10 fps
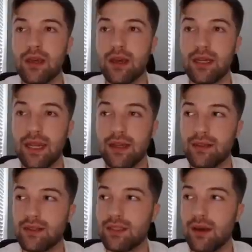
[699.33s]

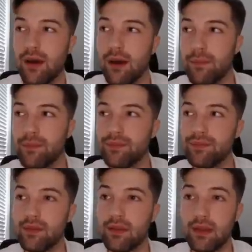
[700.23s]
against
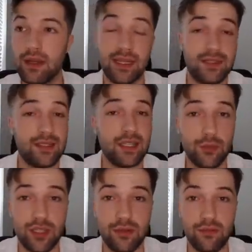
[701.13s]

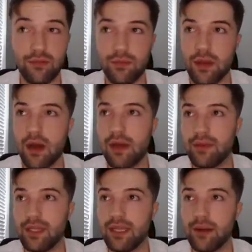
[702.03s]
Houston from not
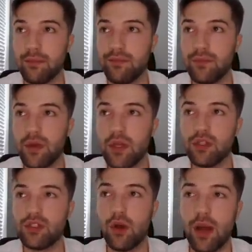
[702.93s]
having to get him.
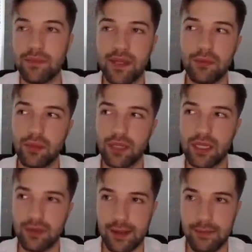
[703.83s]
So I'm definitely
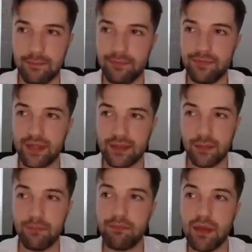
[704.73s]
looking at that. That's
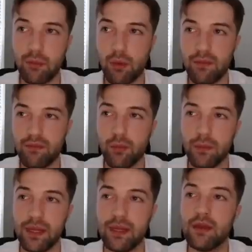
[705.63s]
a big one for
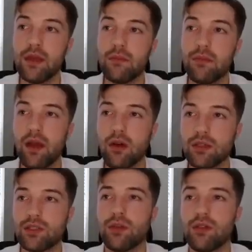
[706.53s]
me. But I
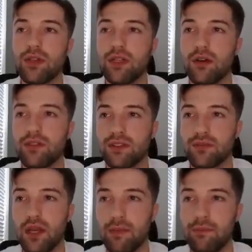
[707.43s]
also want to look at offensive
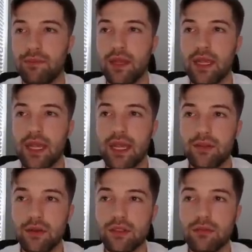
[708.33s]
line.
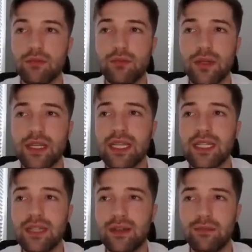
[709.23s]
And there are some
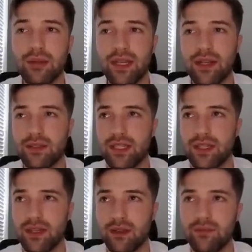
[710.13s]
really good players in
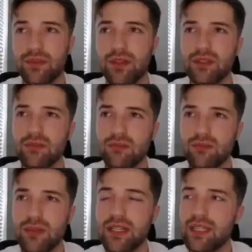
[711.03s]
here. There's
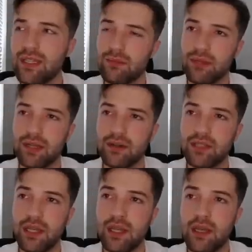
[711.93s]
some really good
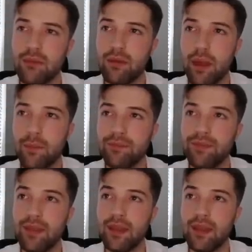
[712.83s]
players. But